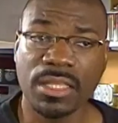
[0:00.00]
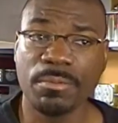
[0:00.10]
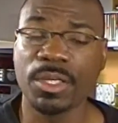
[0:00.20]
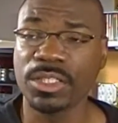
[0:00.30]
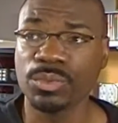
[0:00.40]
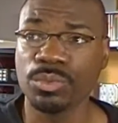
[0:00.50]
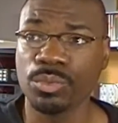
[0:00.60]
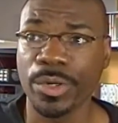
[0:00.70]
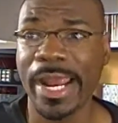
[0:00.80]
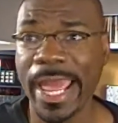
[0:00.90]
either because
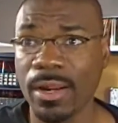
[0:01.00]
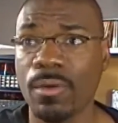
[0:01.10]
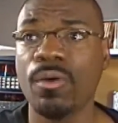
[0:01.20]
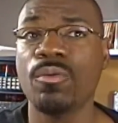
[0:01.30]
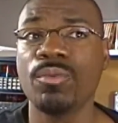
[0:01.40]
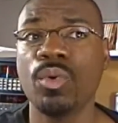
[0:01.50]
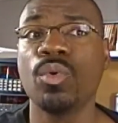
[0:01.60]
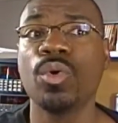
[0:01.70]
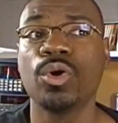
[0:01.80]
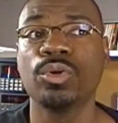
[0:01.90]
we're at
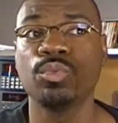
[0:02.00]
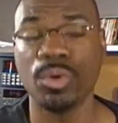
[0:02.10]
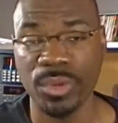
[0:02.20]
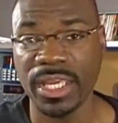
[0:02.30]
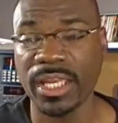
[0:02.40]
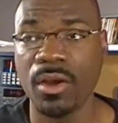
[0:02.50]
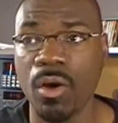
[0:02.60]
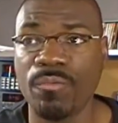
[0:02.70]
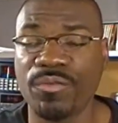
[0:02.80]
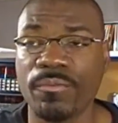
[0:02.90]
home or when we
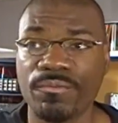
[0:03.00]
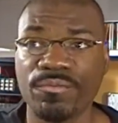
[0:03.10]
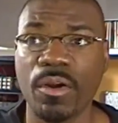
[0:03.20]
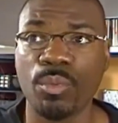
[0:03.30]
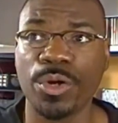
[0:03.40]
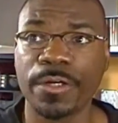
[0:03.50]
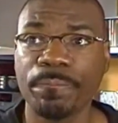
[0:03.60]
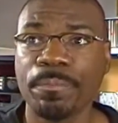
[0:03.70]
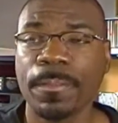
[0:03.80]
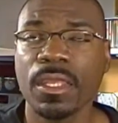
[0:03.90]
get home from
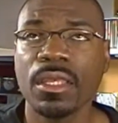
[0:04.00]
work.